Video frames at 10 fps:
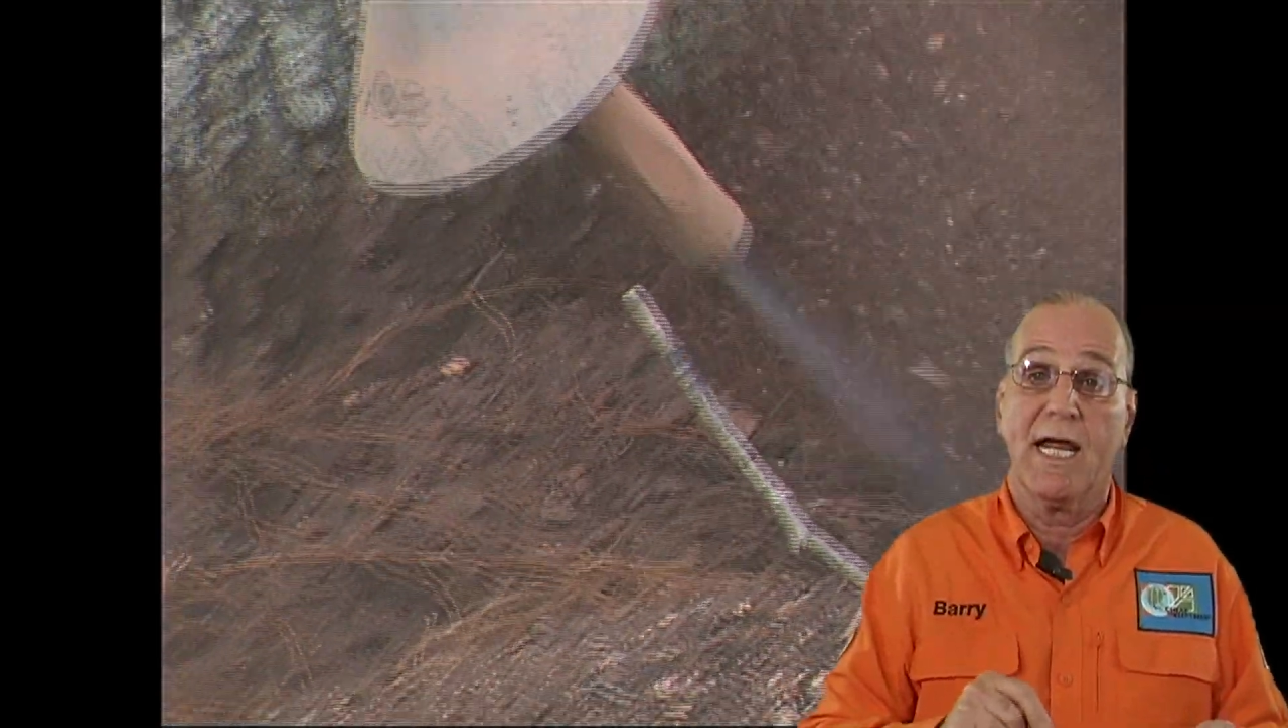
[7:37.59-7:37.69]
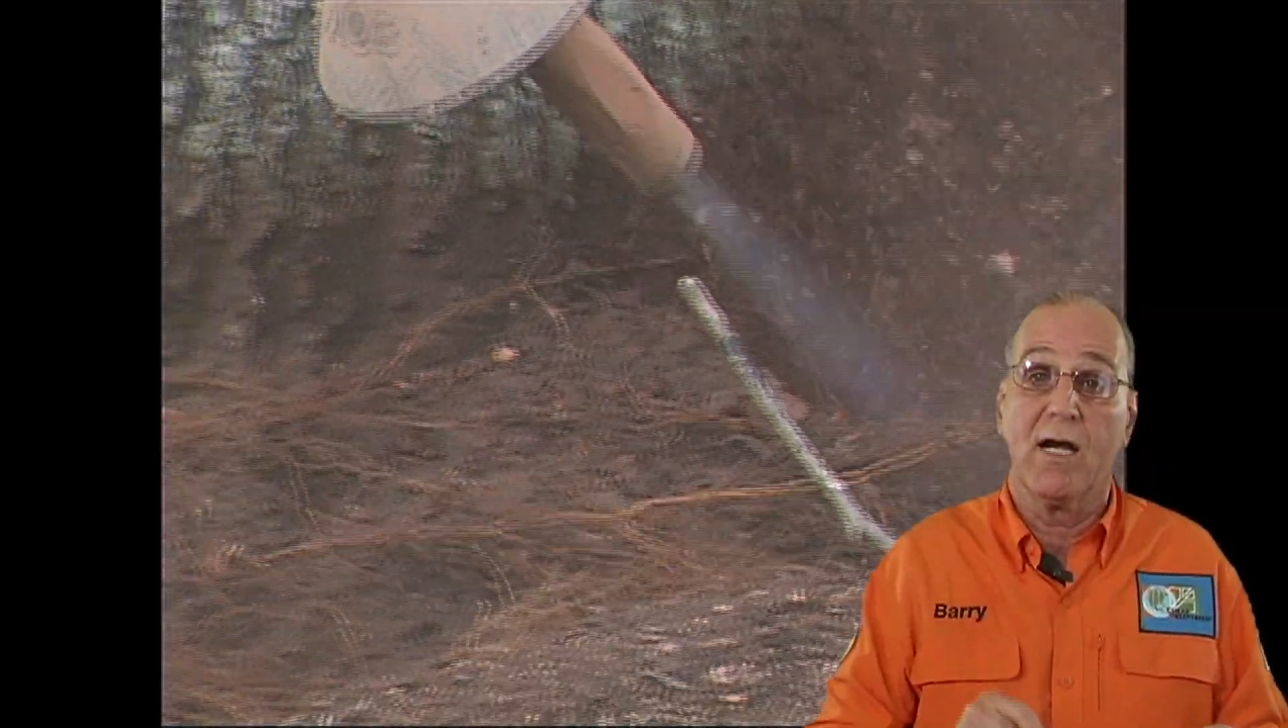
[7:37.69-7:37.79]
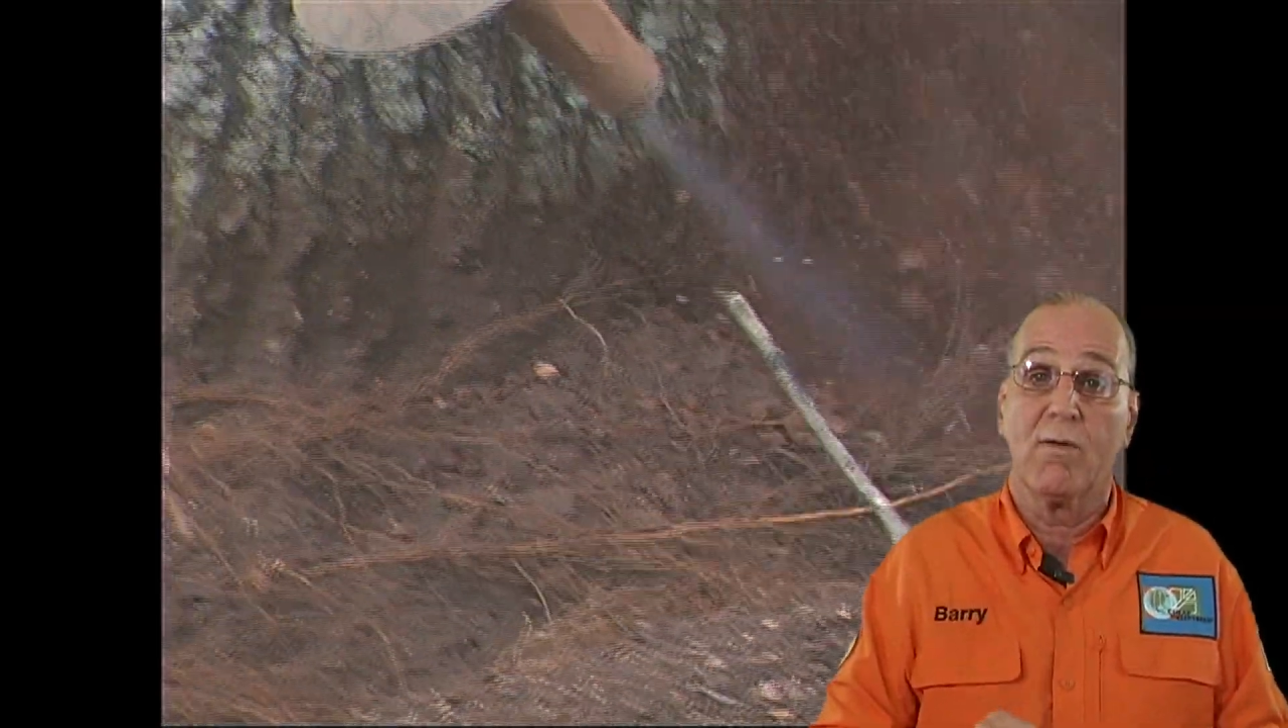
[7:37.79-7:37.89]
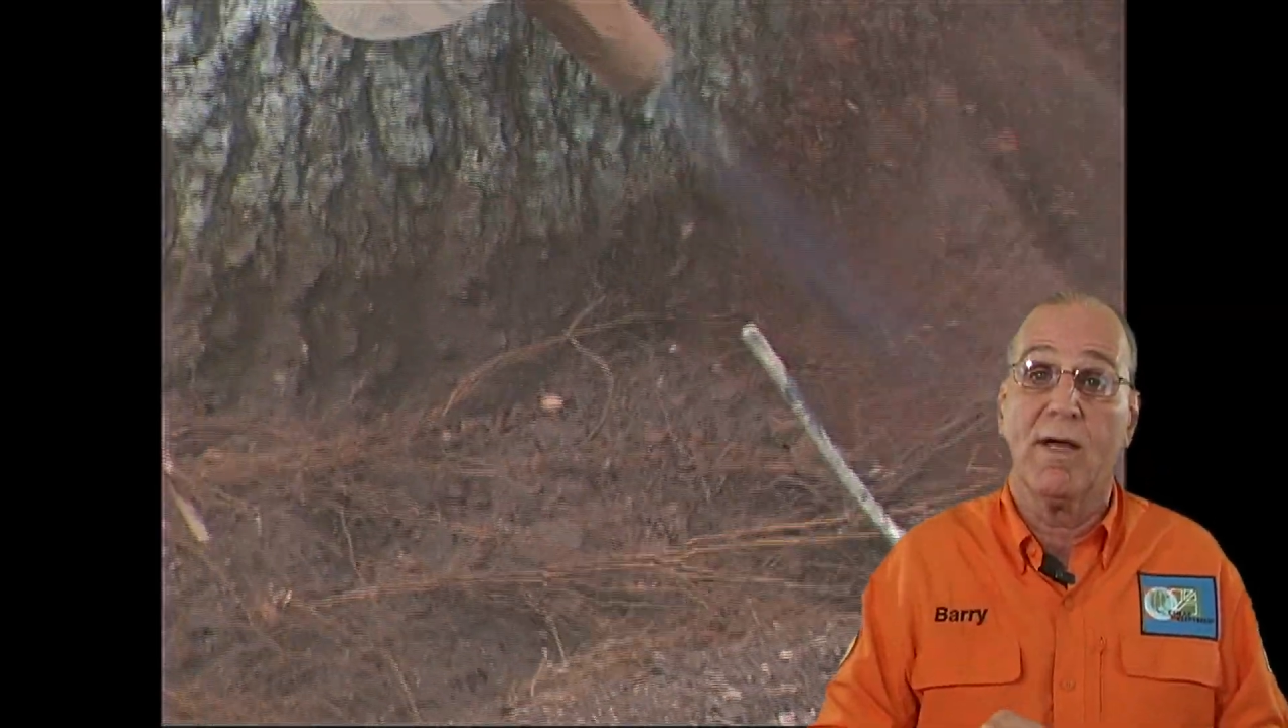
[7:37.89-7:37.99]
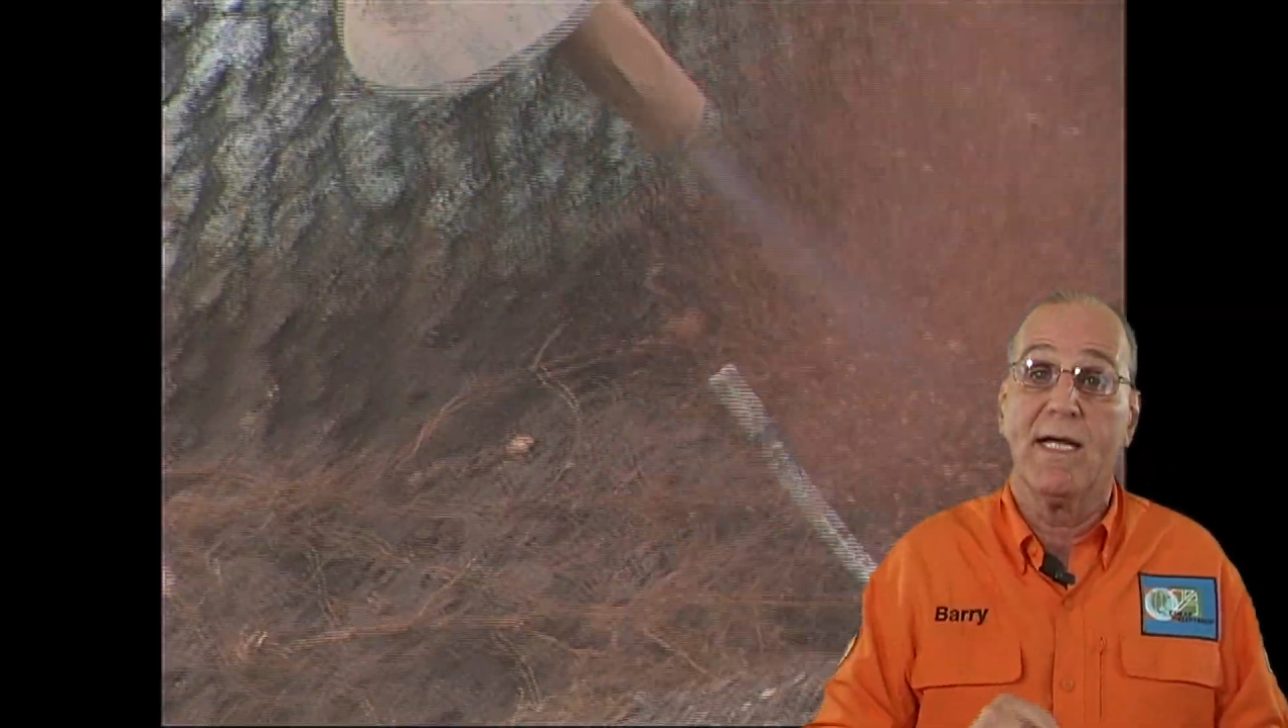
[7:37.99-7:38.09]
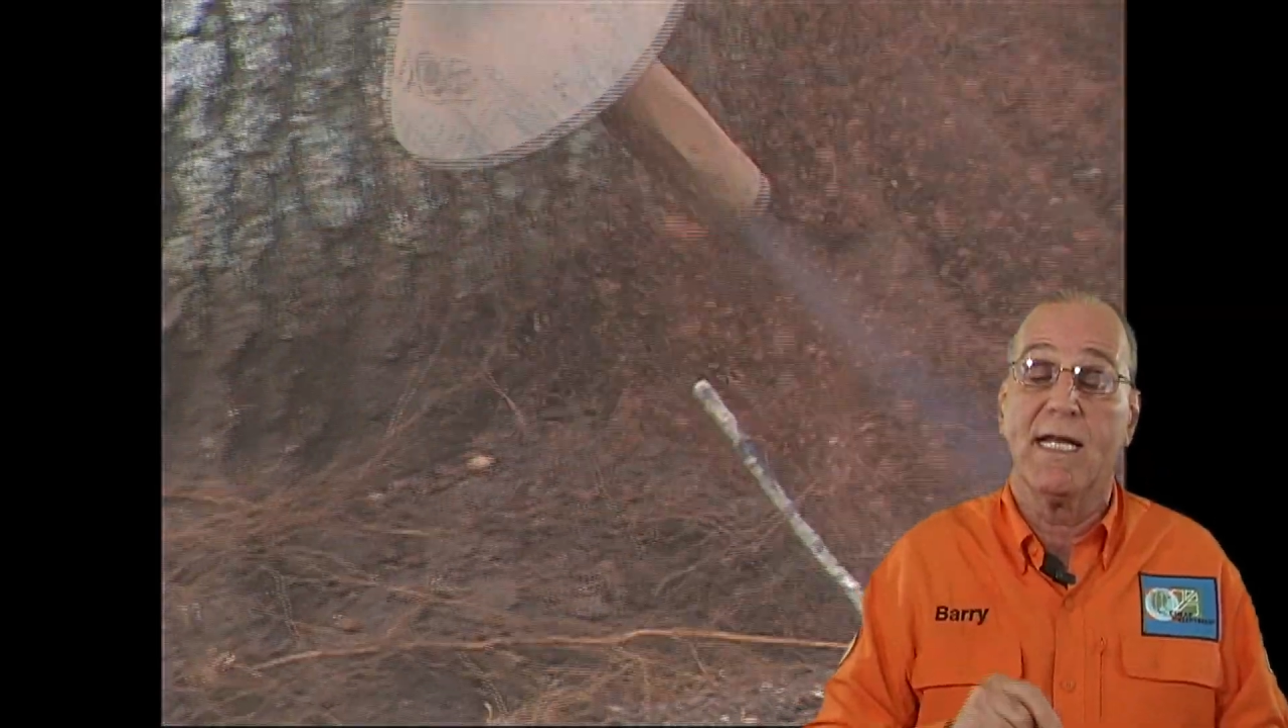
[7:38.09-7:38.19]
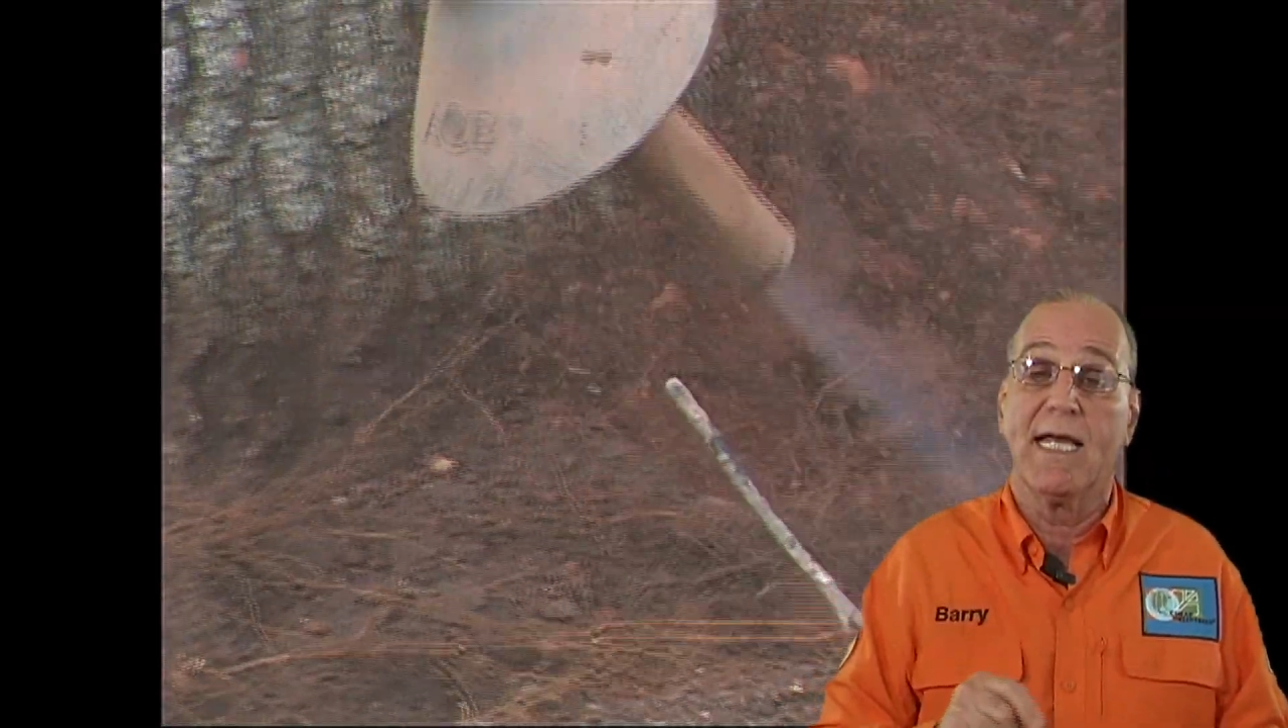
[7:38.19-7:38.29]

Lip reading: aerate